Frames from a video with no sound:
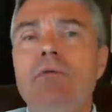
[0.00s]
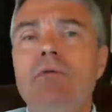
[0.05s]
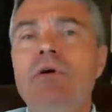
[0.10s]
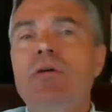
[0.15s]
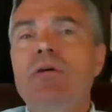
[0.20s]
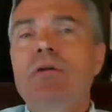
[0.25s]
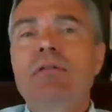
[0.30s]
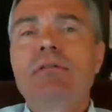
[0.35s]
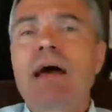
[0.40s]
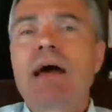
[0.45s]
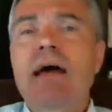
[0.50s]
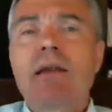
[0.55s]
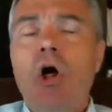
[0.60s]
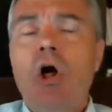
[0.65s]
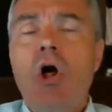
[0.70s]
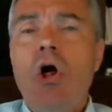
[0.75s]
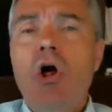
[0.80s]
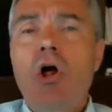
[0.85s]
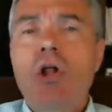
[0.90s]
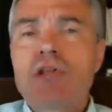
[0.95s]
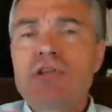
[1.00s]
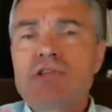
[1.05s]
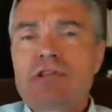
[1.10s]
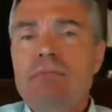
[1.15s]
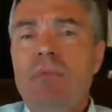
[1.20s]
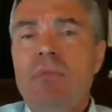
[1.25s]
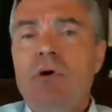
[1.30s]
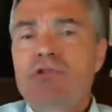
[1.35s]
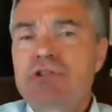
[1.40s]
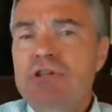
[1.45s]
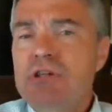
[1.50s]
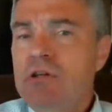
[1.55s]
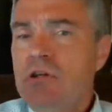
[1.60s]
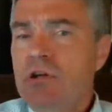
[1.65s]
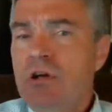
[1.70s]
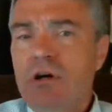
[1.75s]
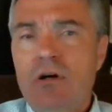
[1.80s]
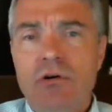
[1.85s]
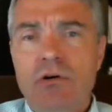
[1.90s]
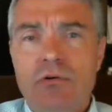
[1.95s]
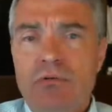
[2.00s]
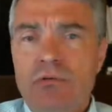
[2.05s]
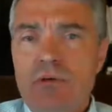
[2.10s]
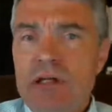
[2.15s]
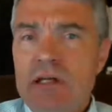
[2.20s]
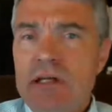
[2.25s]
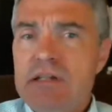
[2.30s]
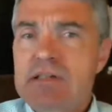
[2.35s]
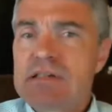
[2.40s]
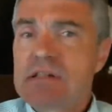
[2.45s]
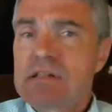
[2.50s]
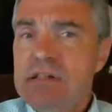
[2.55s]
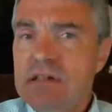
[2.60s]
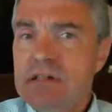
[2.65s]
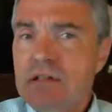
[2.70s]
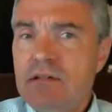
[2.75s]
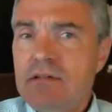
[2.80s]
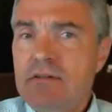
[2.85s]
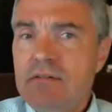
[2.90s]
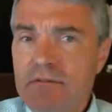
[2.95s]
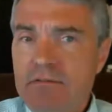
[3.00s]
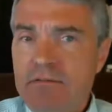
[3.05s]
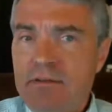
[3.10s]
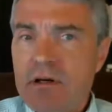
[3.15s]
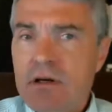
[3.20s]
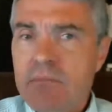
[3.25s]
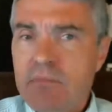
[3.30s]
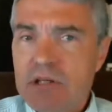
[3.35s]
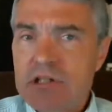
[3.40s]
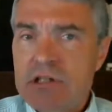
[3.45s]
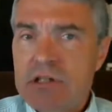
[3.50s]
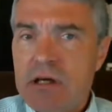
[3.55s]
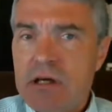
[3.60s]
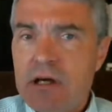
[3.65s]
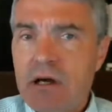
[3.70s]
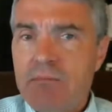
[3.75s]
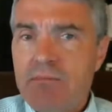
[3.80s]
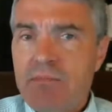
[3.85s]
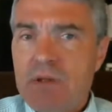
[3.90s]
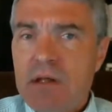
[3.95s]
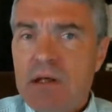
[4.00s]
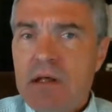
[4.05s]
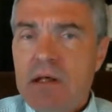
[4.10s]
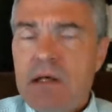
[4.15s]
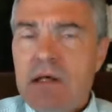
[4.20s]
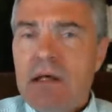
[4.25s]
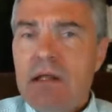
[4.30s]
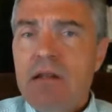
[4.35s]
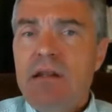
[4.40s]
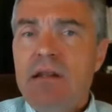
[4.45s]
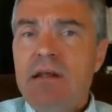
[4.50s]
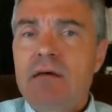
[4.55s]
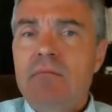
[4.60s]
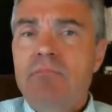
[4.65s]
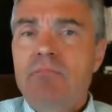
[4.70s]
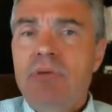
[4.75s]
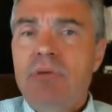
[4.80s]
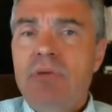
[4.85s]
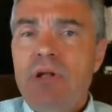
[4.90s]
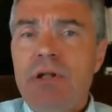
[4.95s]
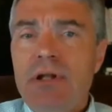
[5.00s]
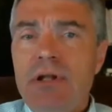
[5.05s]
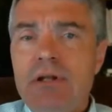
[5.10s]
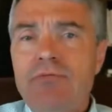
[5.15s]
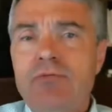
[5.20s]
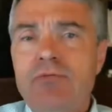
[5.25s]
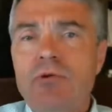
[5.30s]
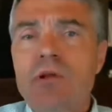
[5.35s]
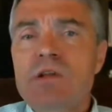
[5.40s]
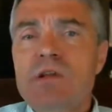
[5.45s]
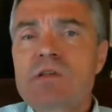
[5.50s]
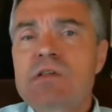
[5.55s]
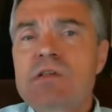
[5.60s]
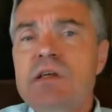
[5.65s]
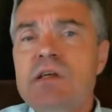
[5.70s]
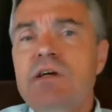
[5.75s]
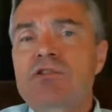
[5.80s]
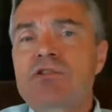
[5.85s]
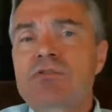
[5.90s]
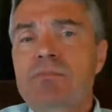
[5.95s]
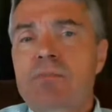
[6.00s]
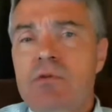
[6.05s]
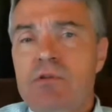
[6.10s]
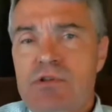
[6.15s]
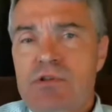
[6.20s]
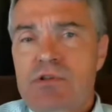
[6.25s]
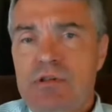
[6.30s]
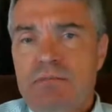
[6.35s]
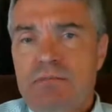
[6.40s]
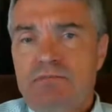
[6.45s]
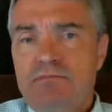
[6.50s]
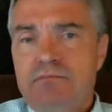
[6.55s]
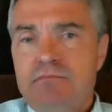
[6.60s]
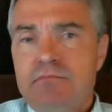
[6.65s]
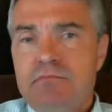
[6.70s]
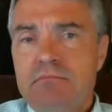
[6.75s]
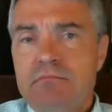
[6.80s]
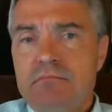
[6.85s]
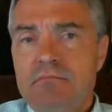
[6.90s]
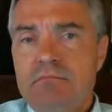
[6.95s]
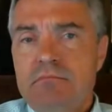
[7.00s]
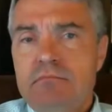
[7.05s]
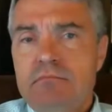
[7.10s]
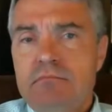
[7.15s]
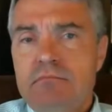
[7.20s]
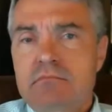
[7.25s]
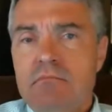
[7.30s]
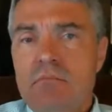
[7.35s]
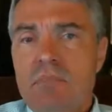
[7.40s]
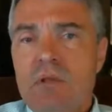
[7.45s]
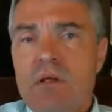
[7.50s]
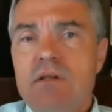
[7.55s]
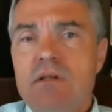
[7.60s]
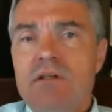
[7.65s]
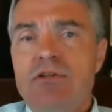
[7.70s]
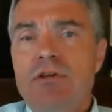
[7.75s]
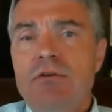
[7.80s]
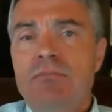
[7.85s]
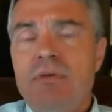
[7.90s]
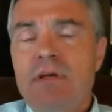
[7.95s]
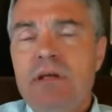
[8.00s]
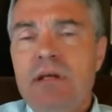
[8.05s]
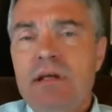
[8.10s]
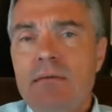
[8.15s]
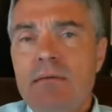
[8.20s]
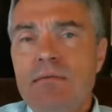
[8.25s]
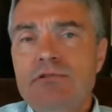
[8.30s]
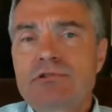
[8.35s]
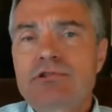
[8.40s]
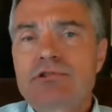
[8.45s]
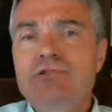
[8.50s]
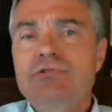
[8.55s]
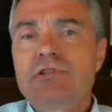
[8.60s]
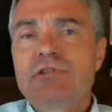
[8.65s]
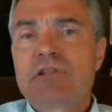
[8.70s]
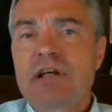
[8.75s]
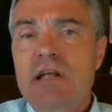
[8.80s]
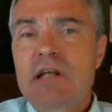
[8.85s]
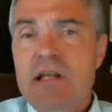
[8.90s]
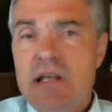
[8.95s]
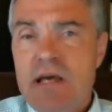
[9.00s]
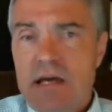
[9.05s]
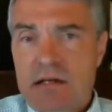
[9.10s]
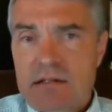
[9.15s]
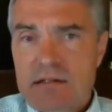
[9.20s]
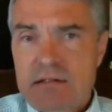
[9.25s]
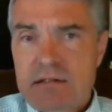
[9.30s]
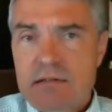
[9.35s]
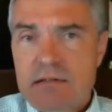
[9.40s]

we that all this emotion no it's still very much there the ability for the salesperson to be able to connect